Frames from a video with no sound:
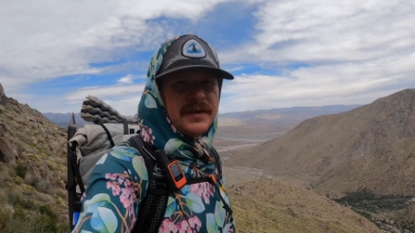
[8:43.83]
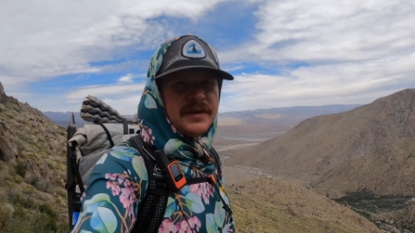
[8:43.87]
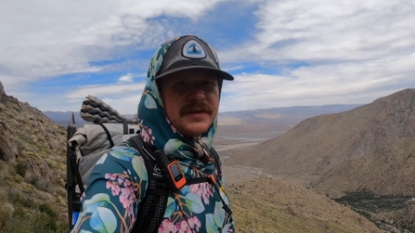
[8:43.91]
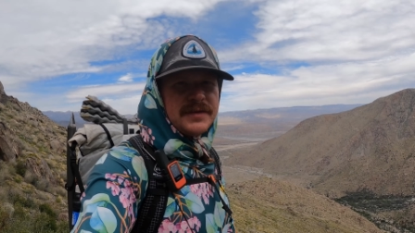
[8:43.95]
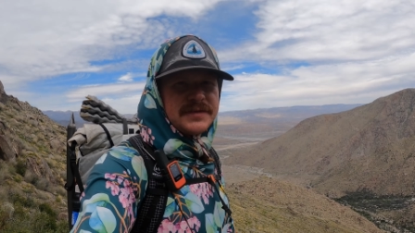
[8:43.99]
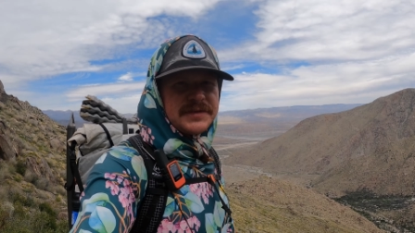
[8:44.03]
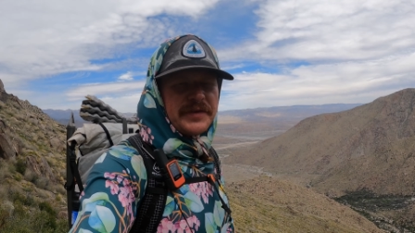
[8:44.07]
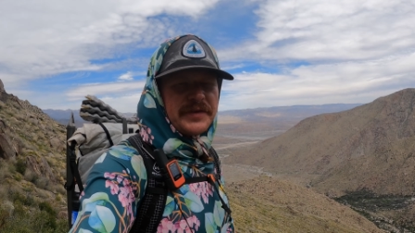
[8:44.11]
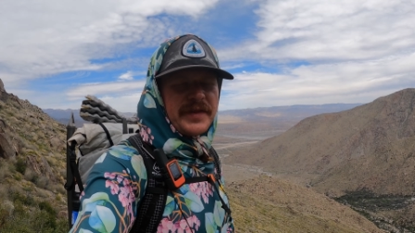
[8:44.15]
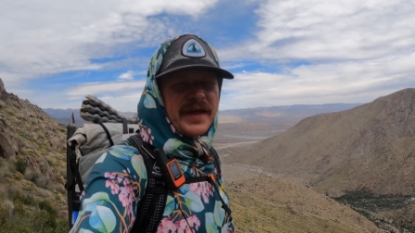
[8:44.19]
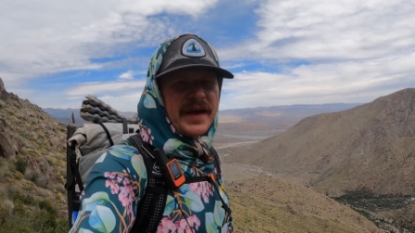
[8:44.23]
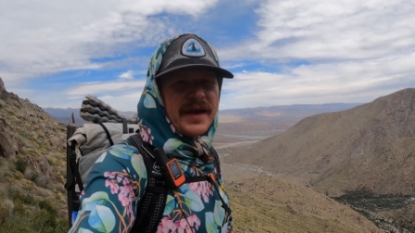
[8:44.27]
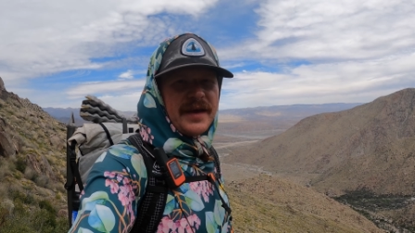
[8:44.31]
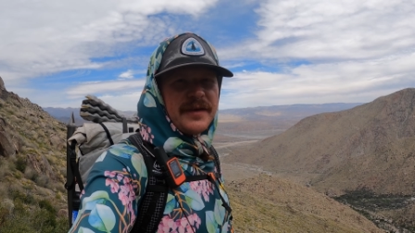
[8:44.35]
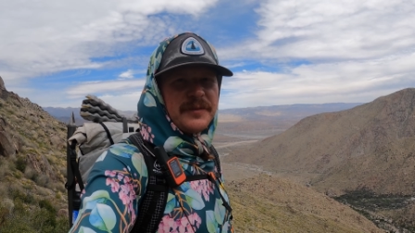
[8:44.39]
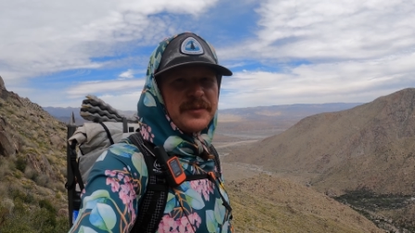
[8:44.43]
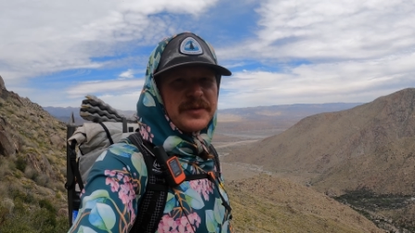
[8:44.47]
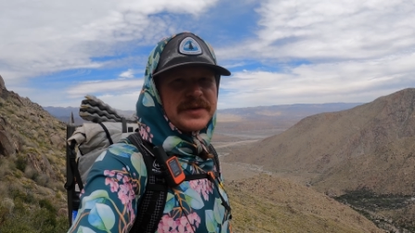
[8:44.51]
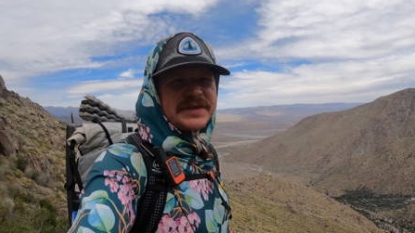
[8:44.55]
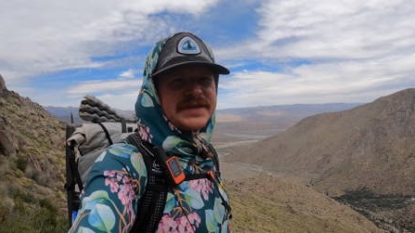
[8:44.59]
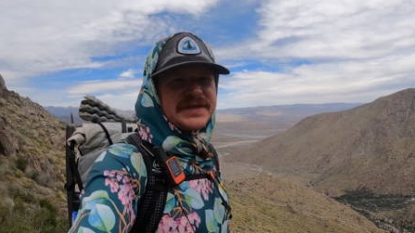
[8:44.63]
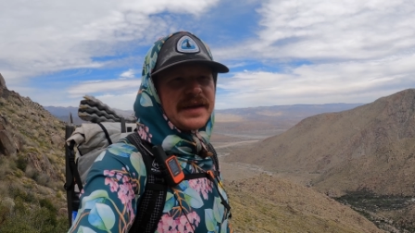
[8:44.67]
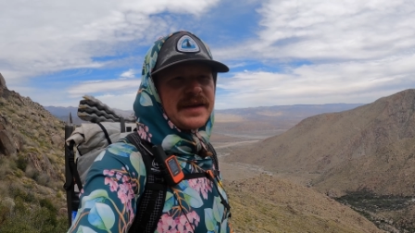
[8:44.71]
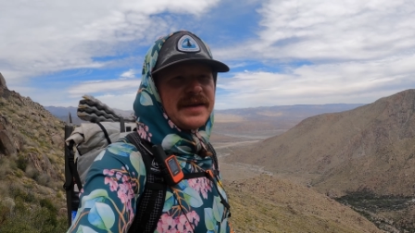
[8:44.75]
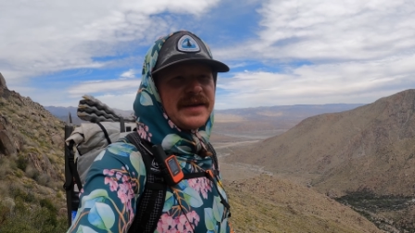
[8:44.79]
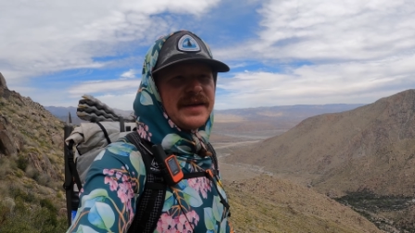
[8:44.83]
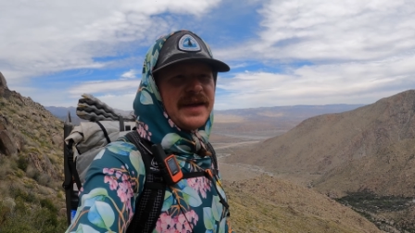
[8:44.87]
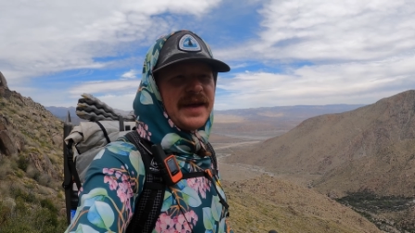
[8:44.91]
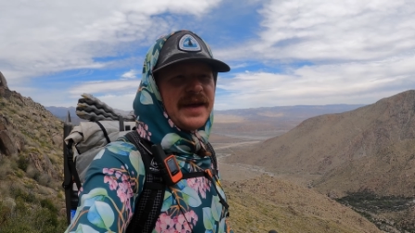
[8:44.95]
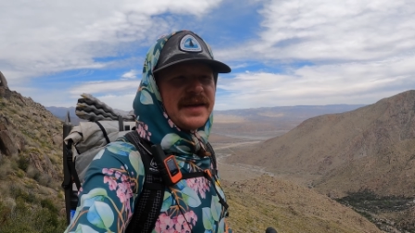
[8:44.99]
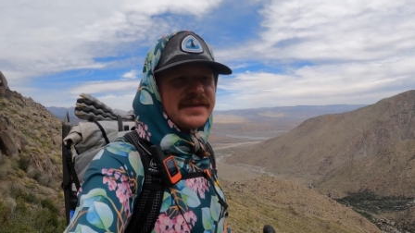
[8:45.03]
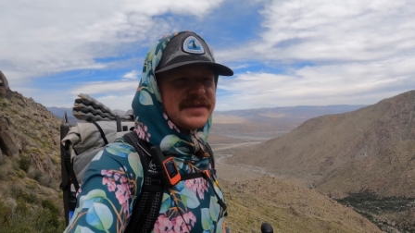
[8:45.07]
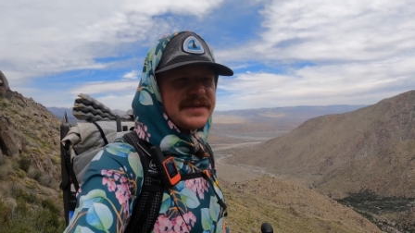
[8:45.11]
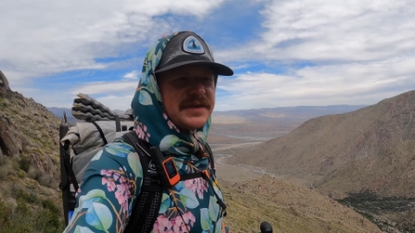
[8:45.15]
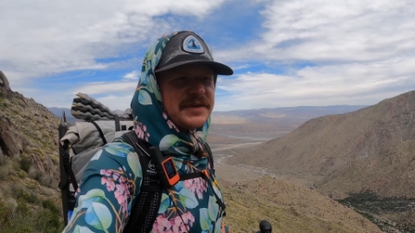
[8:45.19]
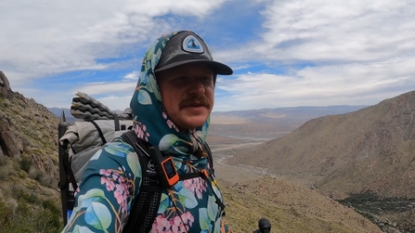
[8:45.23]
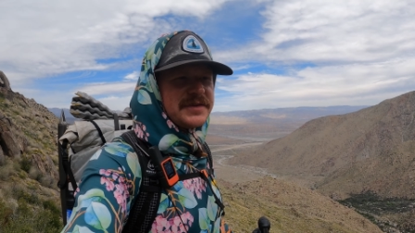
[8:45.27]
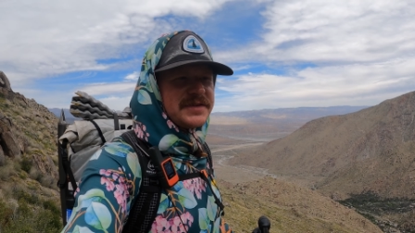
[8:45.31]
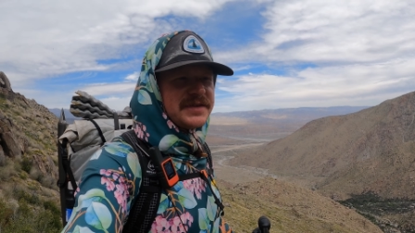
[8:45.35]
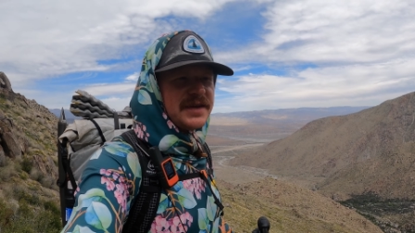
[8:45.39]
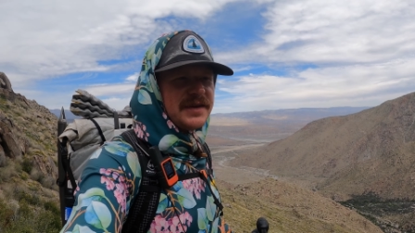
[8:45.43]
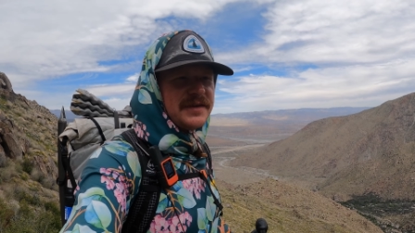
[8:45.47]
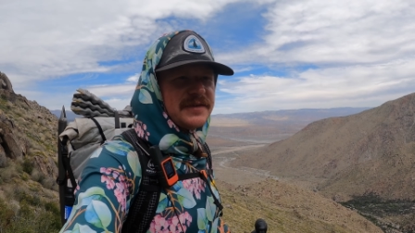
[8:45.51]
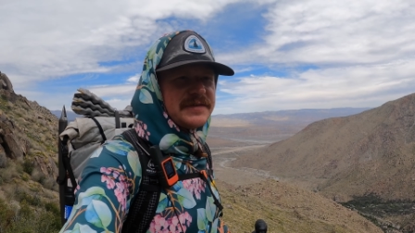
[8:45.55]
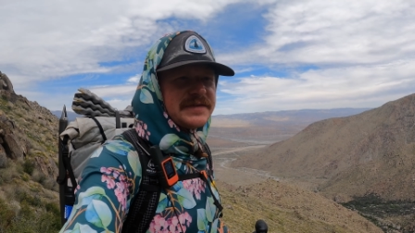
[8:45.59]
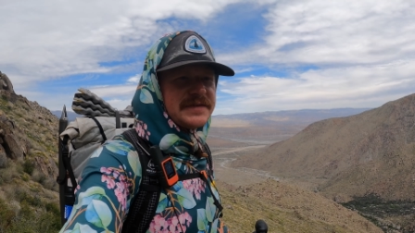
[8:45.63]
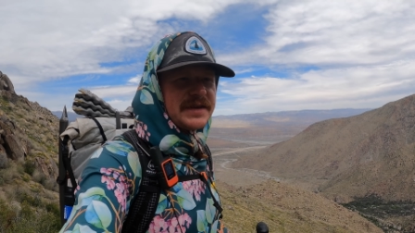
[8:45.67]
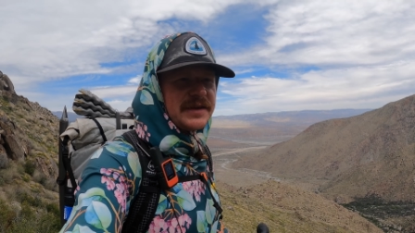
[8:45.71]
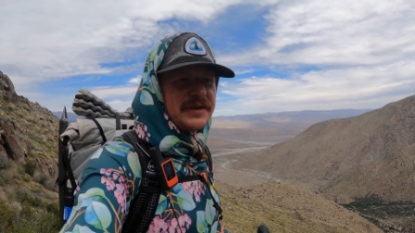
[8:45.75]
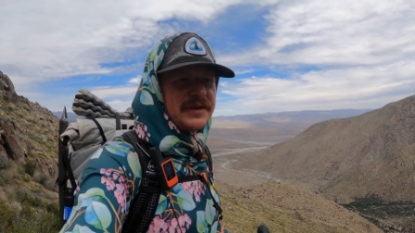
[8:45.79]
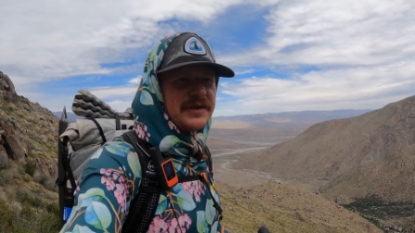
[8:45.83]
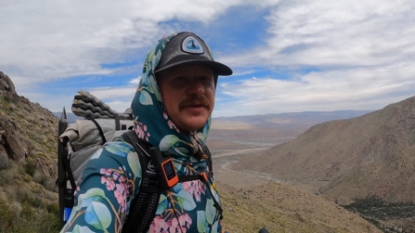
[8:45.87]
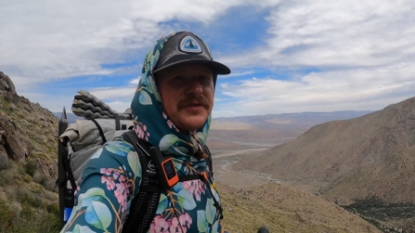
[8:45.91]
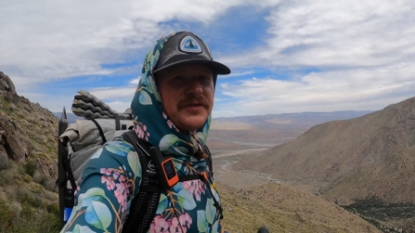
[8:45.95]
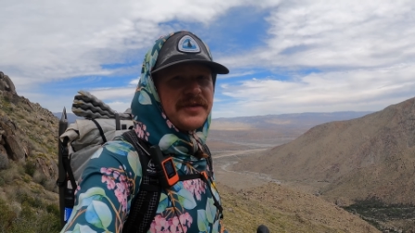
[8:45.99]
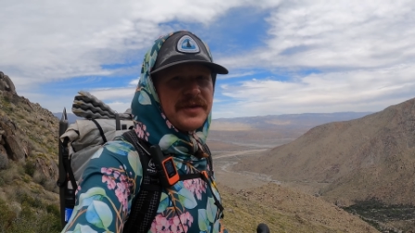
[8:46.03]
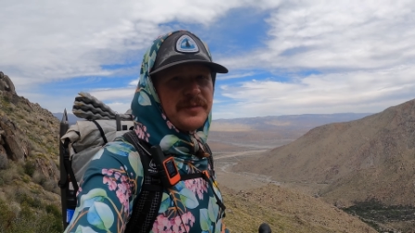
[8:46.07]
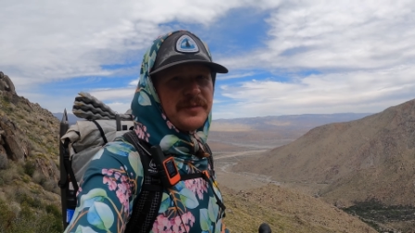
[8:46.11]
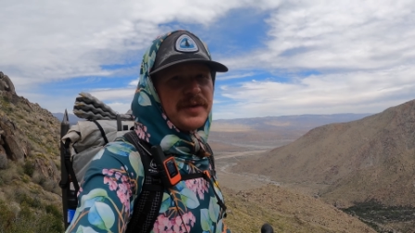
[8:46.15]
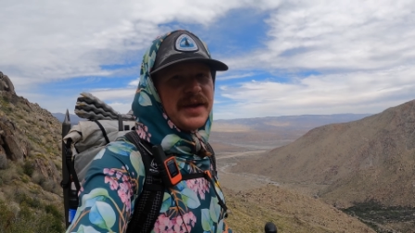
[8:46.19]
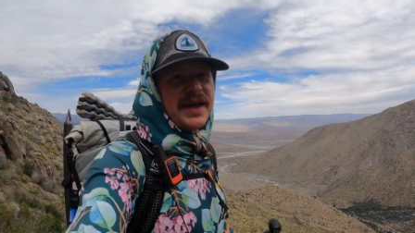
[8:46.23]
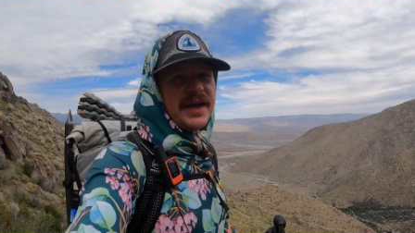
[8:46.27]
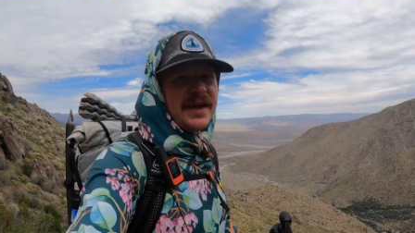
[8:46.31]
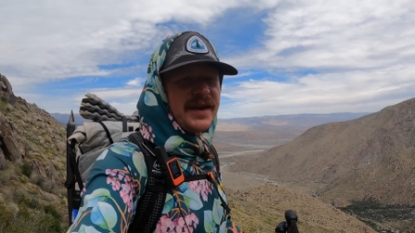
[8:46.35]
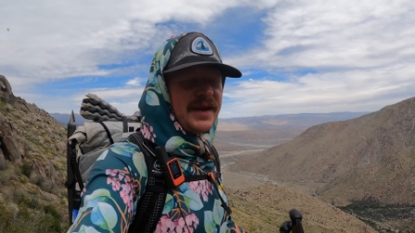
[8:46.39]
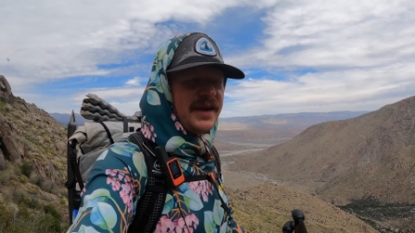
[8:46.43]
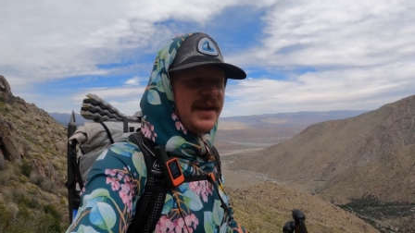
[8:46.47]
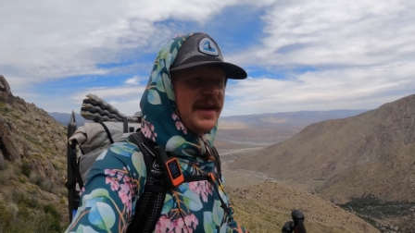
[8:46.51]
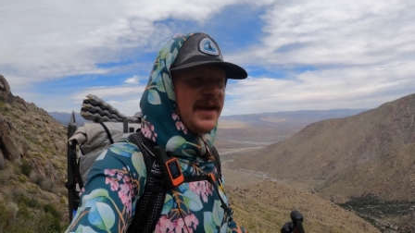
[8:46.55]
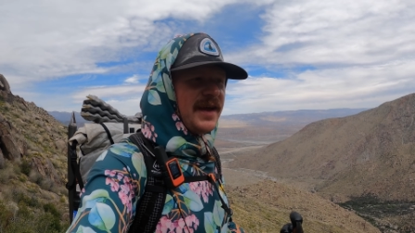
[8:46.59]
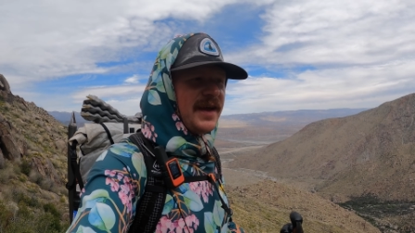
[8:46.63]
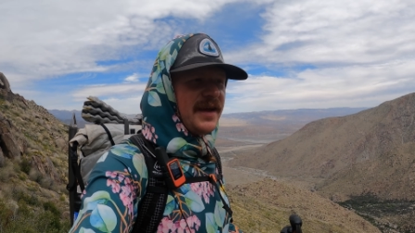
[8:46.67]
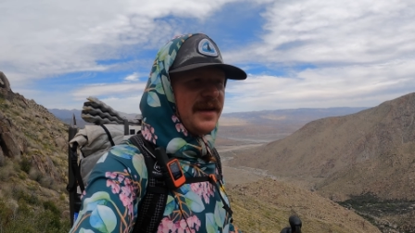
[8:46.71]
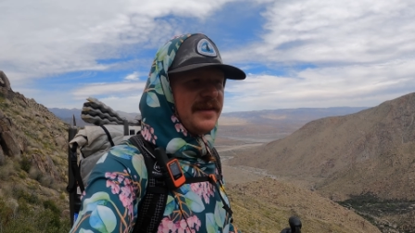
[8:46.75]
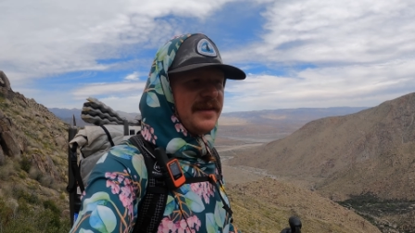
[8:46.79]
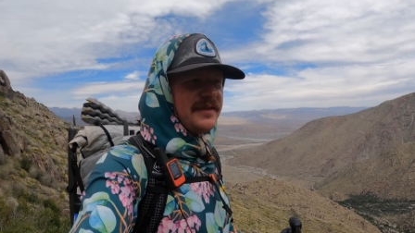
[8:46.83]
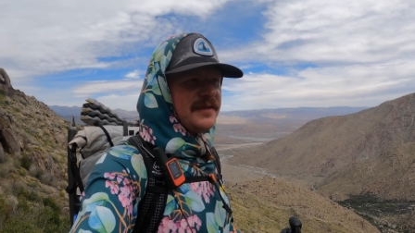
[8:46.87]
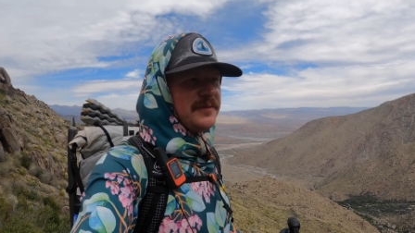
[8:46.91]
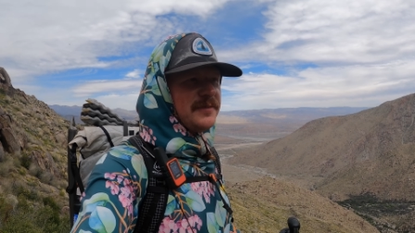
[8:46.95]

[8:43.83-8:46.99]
so then we're second guessing ourselves, like, oh, did we hit it yet?